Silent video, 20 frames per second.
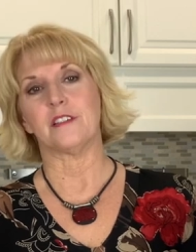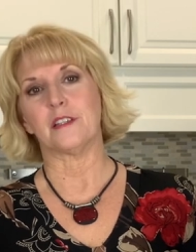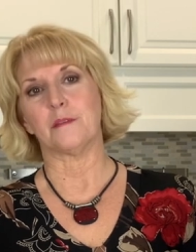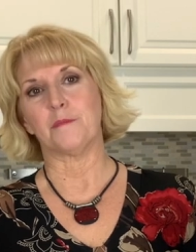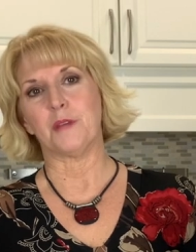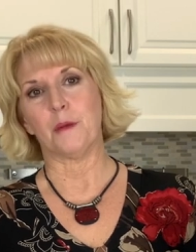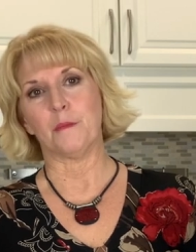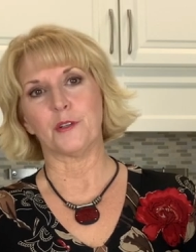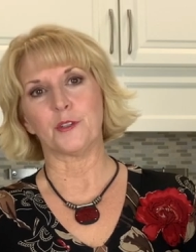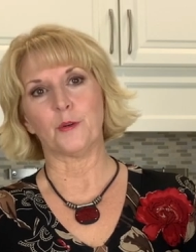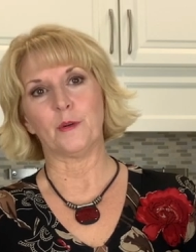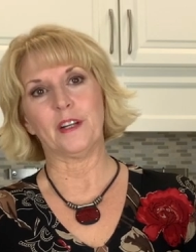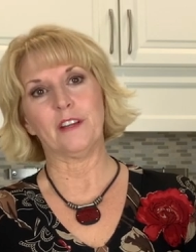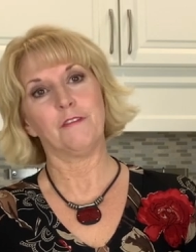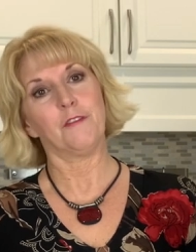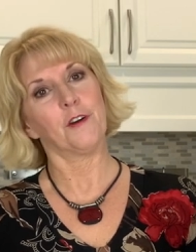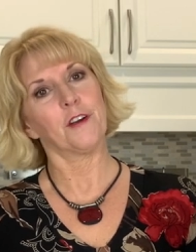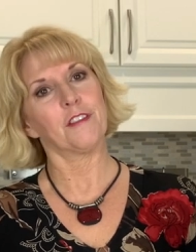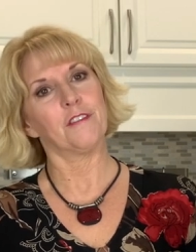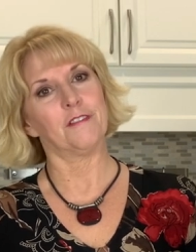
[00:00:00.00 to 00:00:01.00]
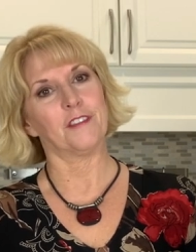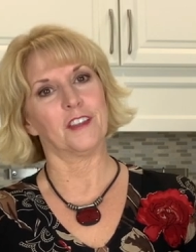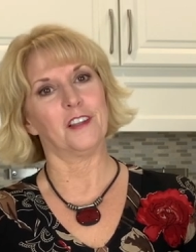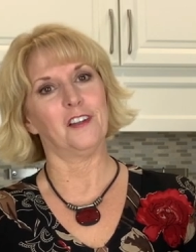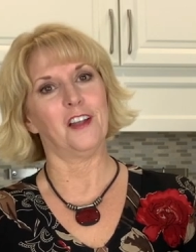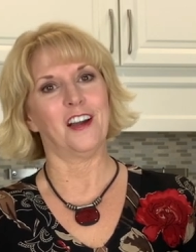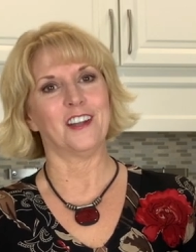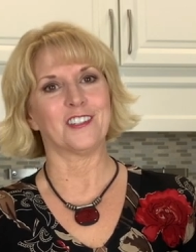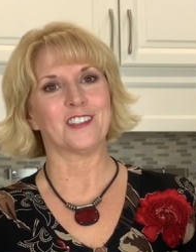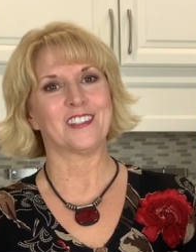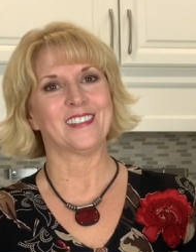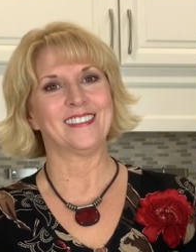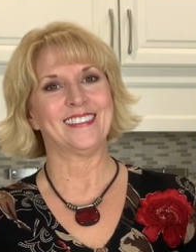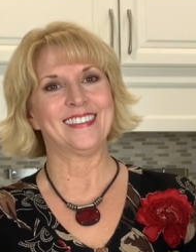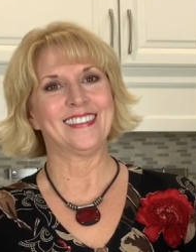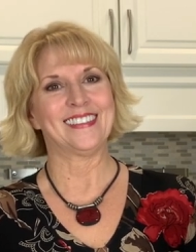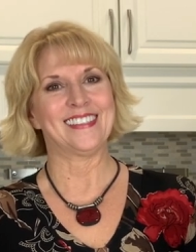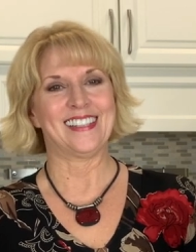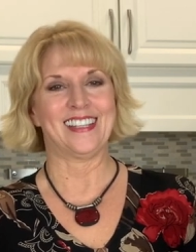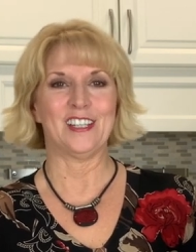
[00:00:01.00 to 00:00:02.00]
on September 24th for the launch.
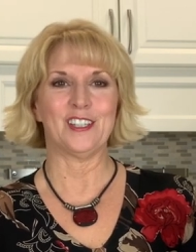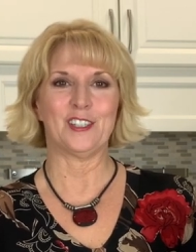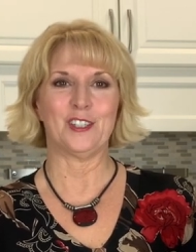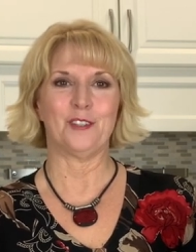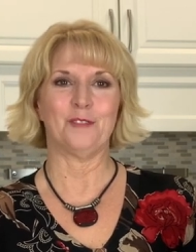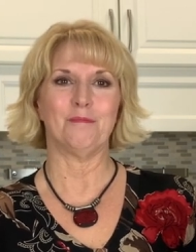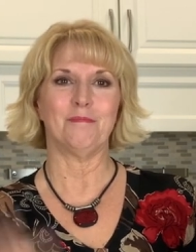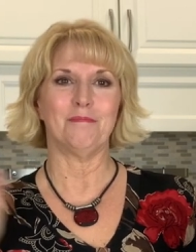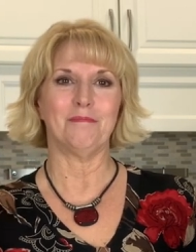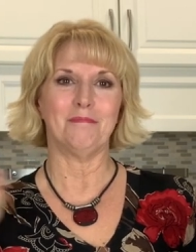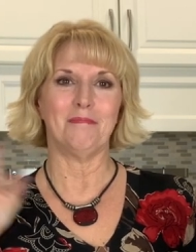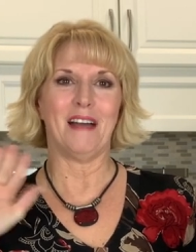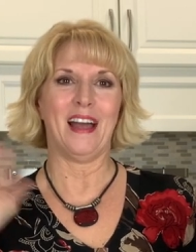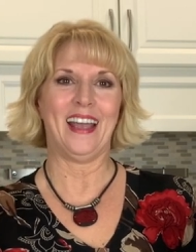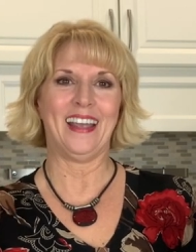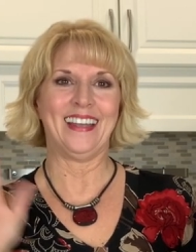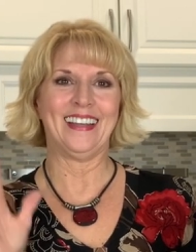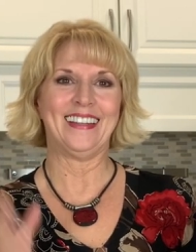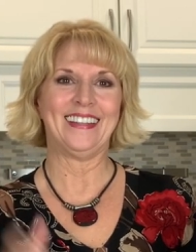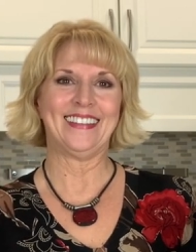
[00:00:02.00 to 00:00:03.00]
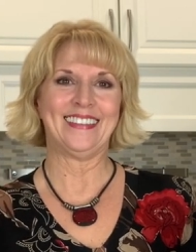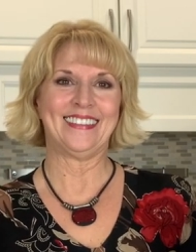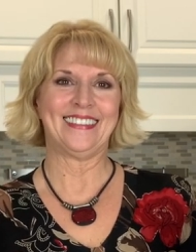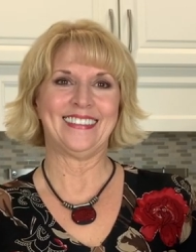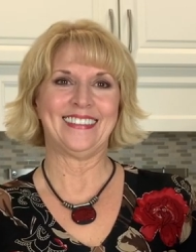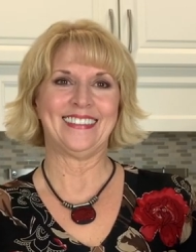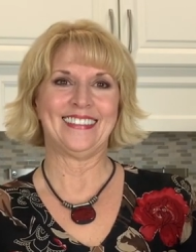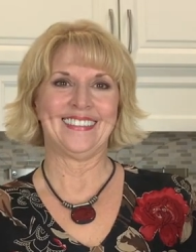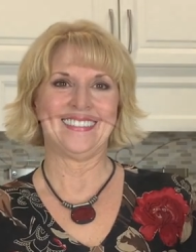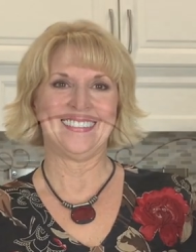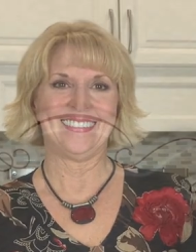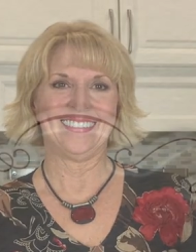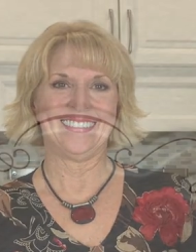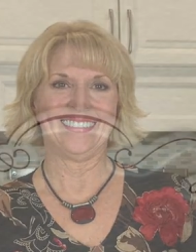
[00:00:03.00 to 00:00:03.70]
See you soon. Bye.